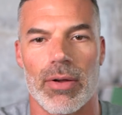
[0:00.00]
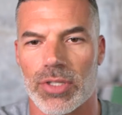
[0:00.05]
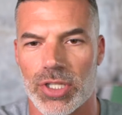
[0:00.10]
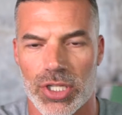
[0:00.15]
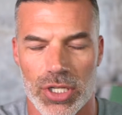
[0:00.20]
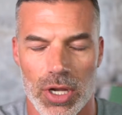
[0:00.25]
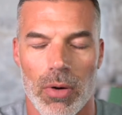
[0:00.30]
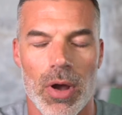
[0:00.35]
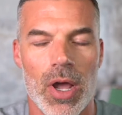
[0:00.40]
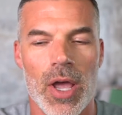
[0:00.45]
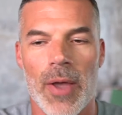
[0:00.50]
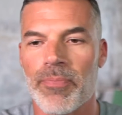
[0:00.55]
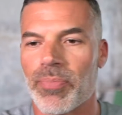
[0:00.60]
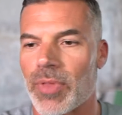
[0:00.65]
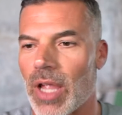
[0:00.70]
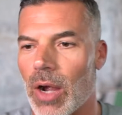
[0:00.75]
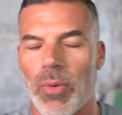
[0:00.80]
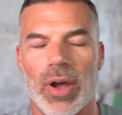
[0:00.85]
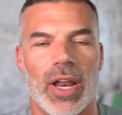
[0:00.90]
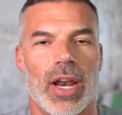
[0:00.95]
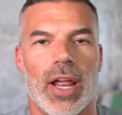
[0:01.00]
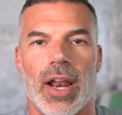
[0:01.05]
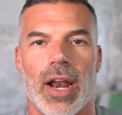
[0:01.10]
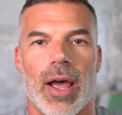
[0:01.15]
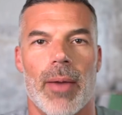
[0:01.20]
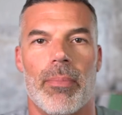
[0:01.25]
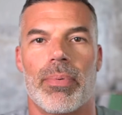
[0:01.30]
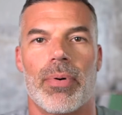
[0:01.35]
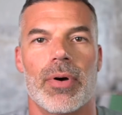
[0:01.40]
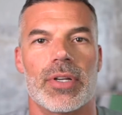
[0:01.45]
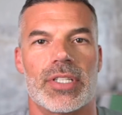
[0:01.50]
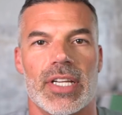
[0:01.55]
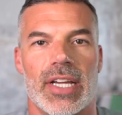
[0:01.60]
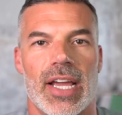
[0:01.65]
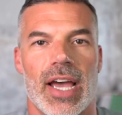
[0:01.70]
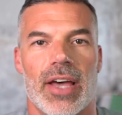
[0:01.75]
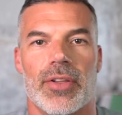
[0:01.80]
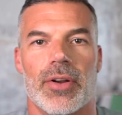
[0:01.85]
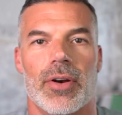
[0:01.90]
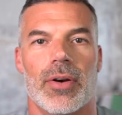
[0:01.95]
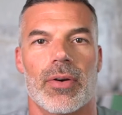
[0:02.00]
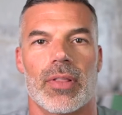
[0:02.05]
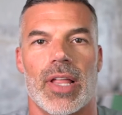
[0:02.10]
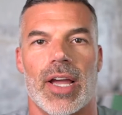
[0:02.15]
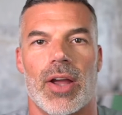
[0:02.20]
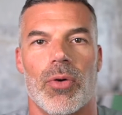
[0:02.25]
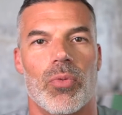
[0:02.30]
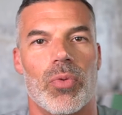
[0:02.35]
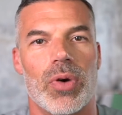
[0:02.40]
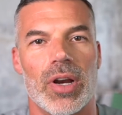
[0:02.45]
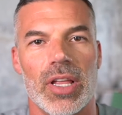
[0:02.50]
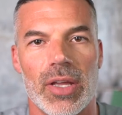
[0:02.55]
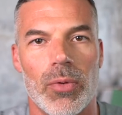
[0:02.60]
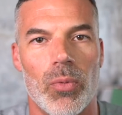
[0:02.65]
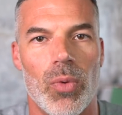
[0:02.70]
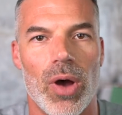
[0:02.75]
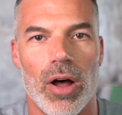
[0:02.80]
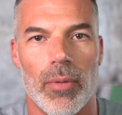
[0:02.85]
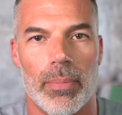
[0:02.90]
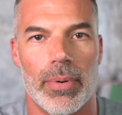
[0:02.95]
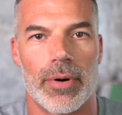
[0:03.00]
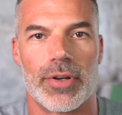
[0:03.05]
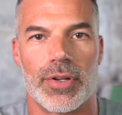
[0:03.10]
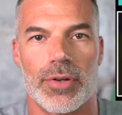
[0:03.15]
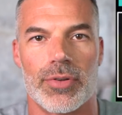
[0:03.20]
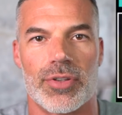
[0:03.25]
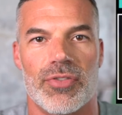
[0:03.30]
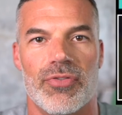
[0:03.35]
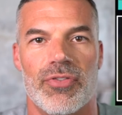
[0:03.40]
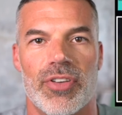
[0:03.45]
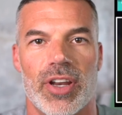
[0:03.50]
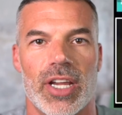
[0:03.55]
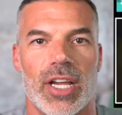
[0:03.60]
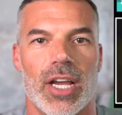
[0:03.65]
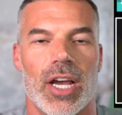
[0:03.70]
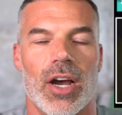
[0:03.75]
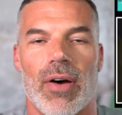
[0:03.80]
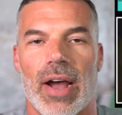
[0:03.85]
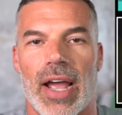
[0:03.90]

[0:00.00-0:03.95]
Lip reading: And so I went and I put together like a really well produced video.